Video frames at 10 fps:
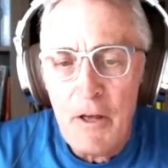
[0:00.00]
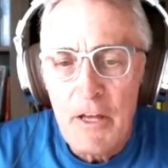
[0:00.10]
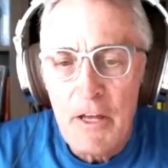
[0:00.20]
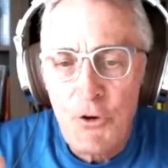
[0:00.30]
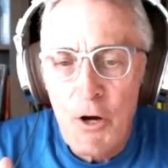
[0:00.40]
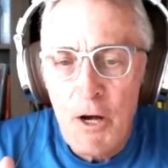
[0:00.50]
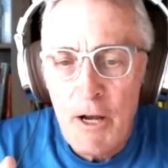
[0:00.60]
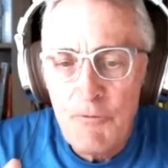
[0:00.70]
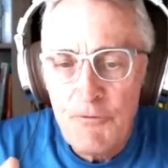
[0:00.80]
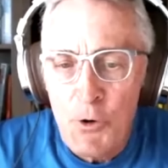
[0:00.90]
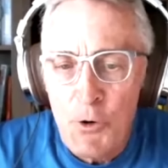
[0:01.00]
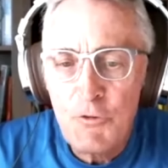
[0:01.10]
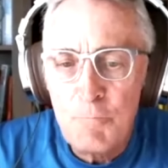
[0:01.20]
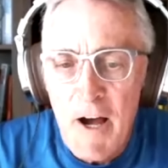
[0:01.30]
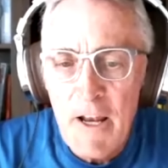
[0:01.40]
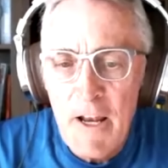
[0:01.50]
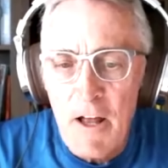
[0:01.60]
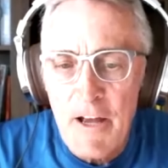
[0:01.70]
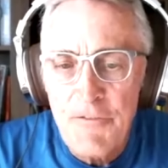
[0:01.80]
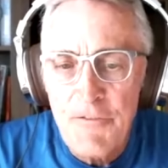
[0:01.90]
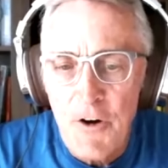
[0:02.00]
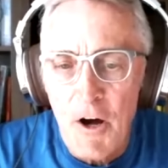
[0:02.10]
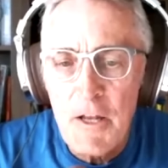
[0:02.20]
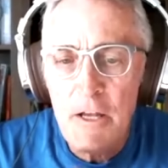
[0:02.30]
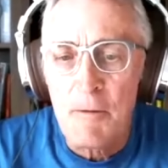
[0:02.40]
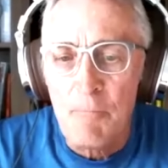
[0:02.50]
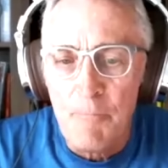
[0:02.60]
And so I, I focused my life on him